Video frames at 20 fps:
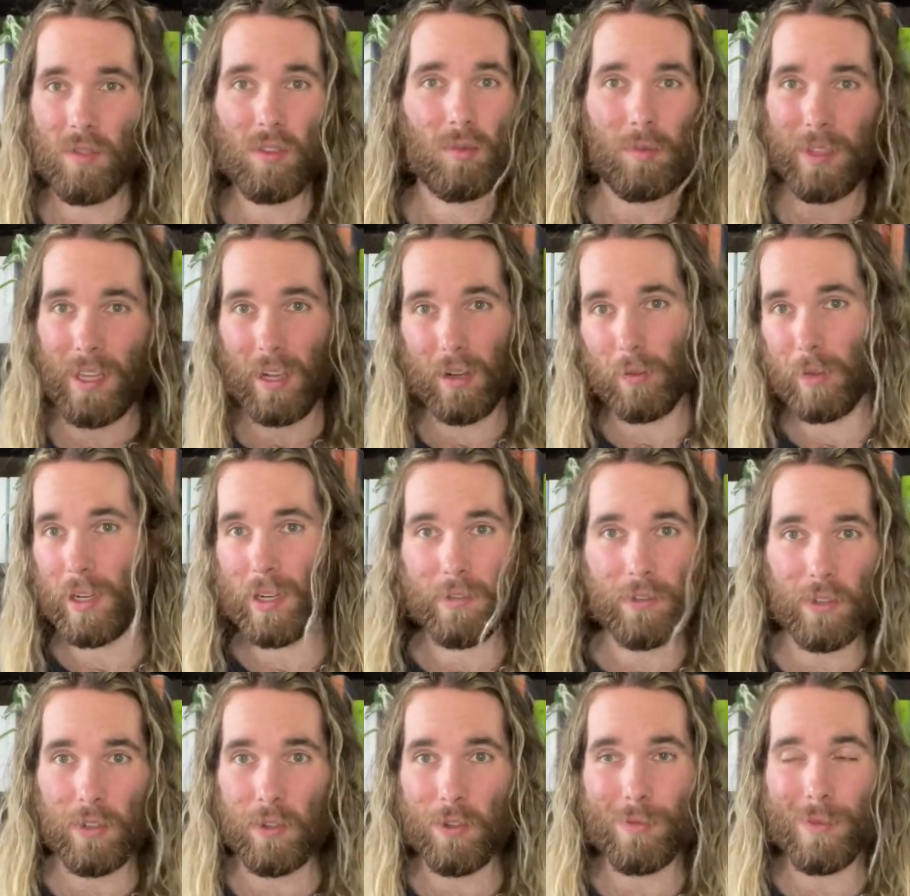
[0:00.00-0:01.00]
out of running
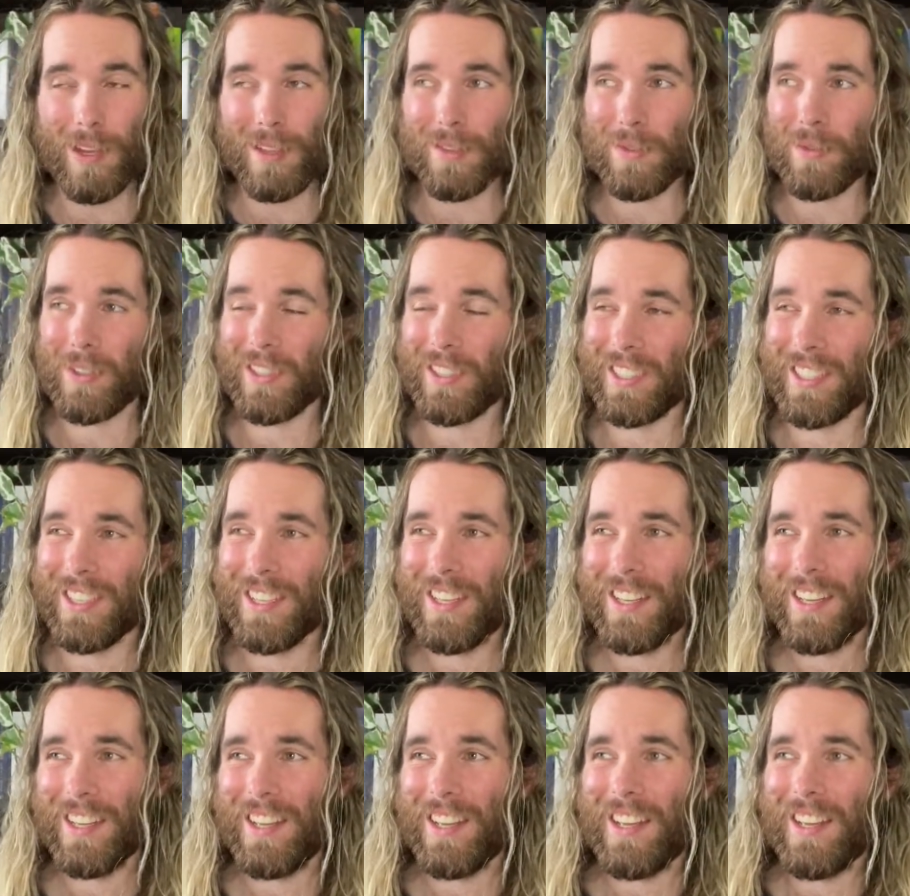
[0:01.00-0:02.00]
for 2 months really.
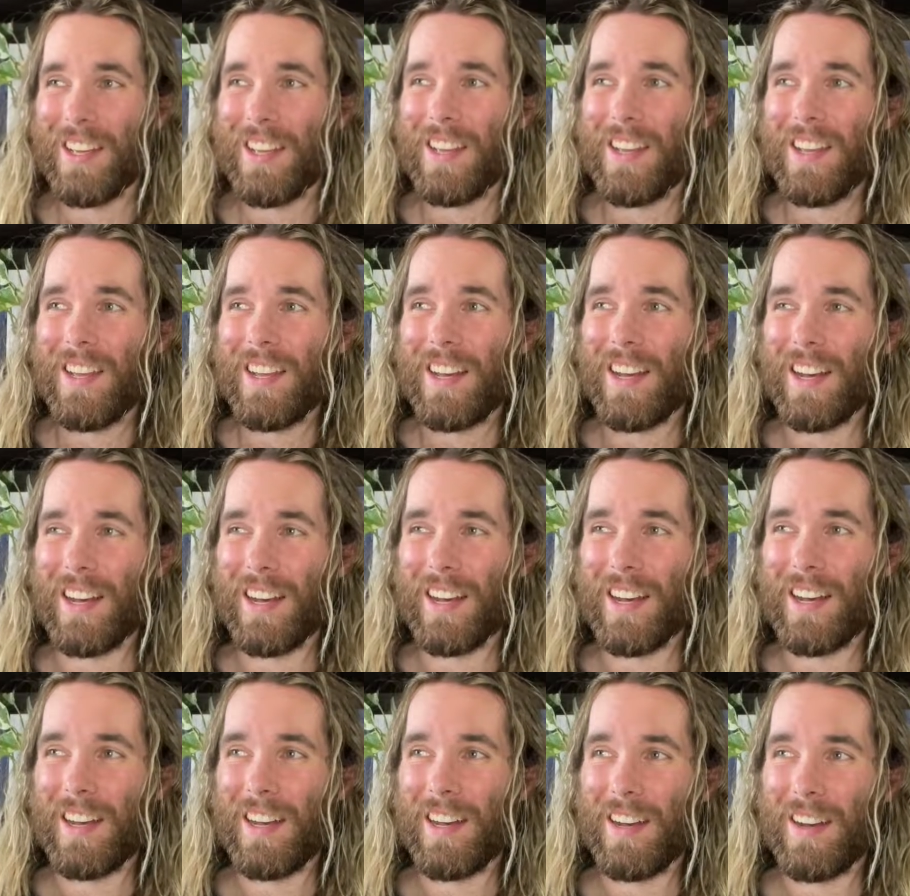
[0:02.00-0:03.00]

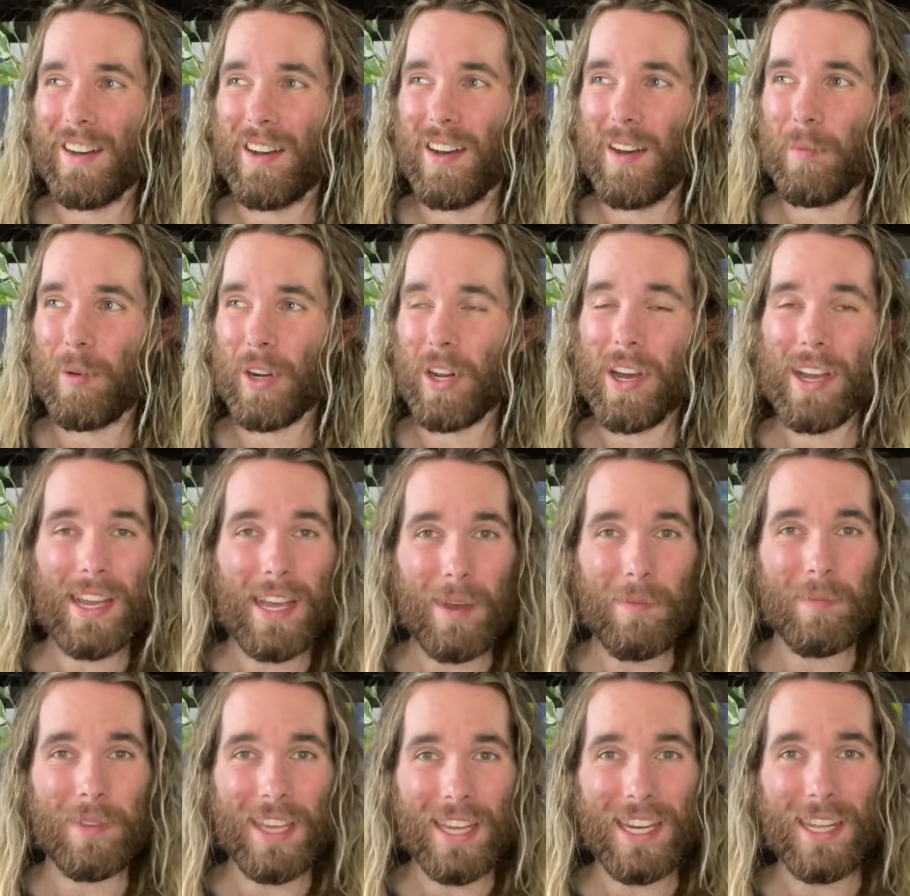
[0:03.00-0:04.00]
But I
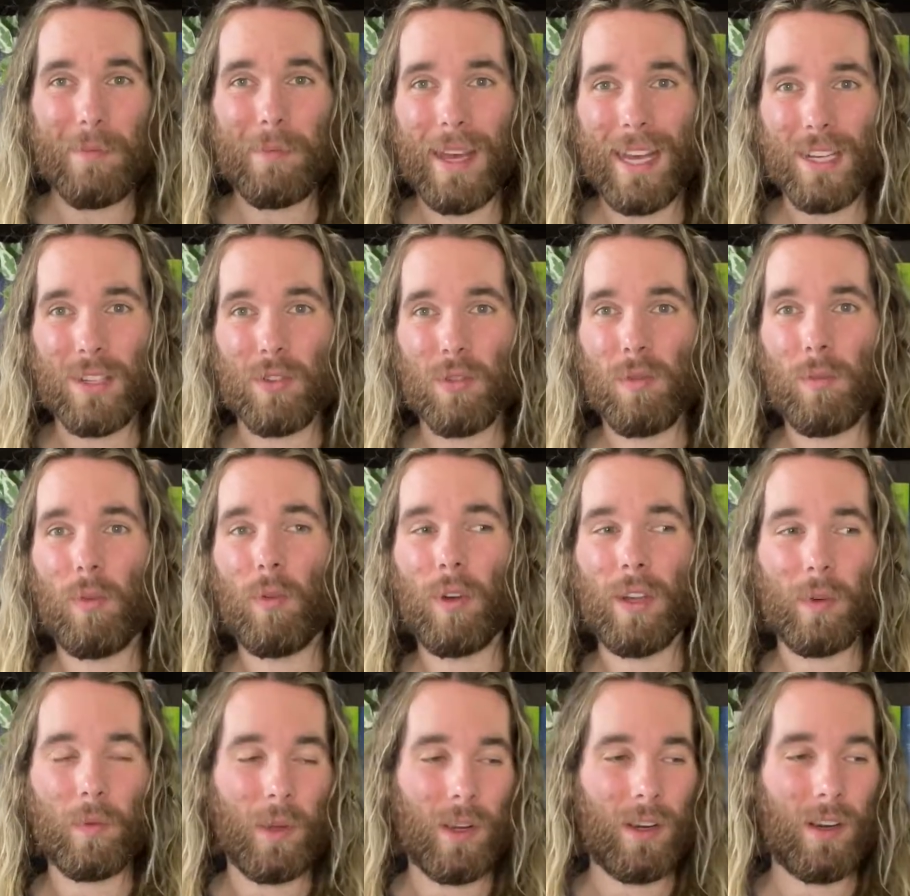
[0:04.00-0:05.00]
am getting back to a
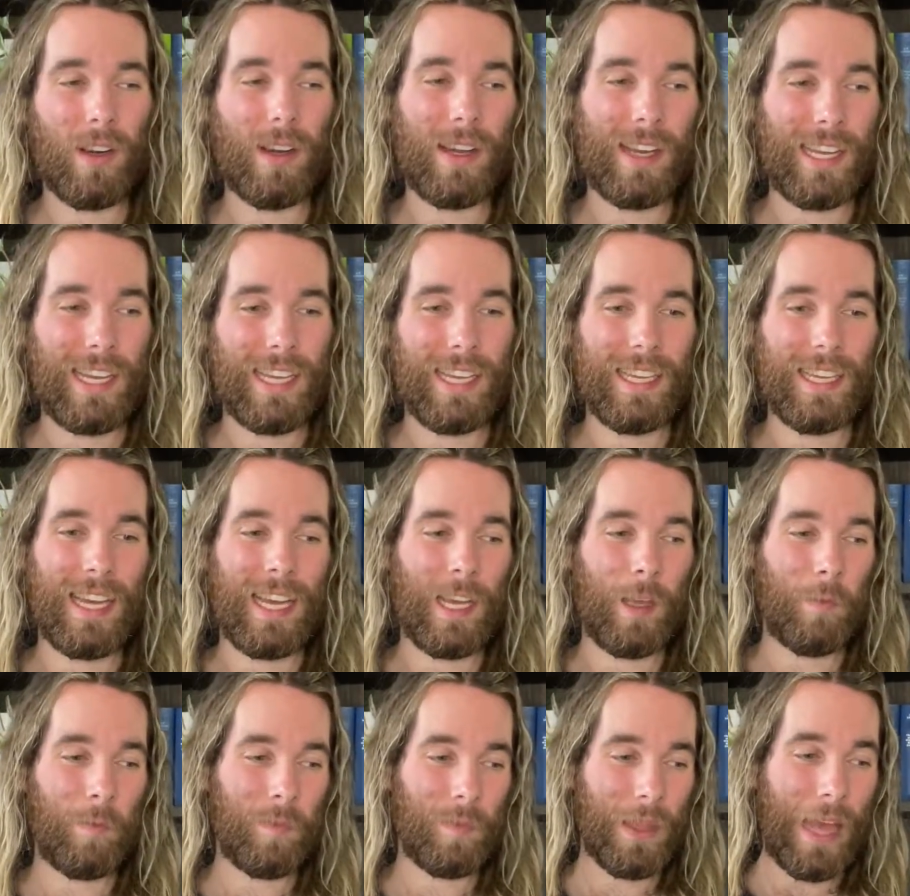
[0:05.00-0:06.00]
point where I
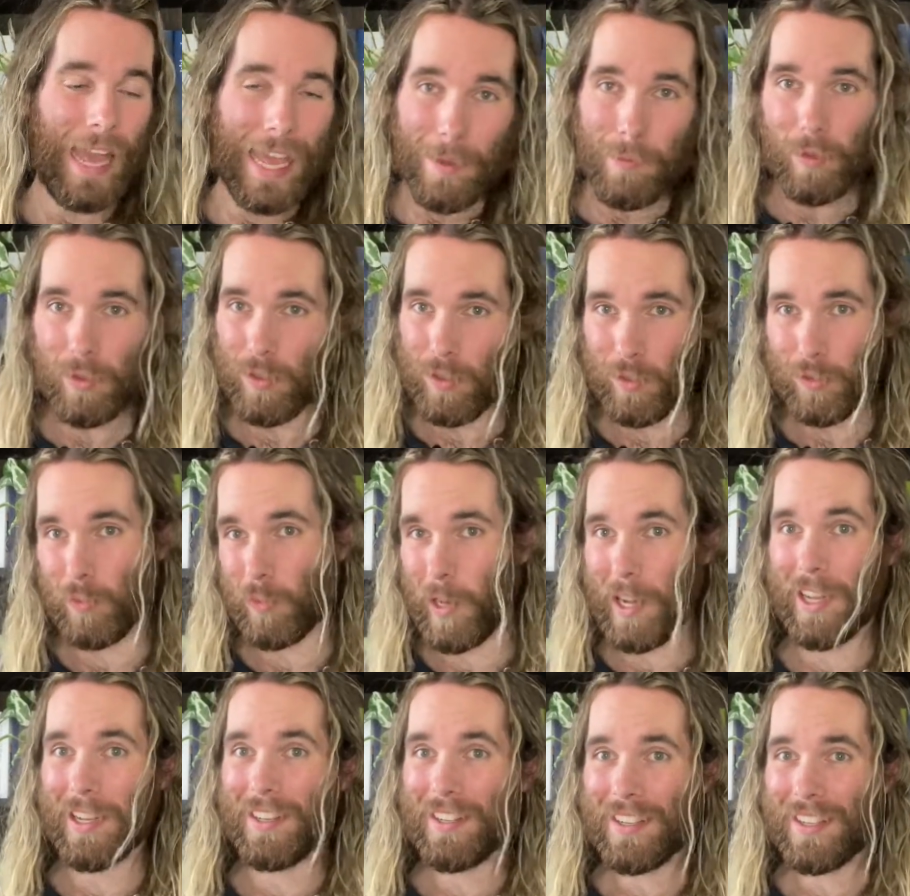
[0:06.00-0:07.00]
am able to run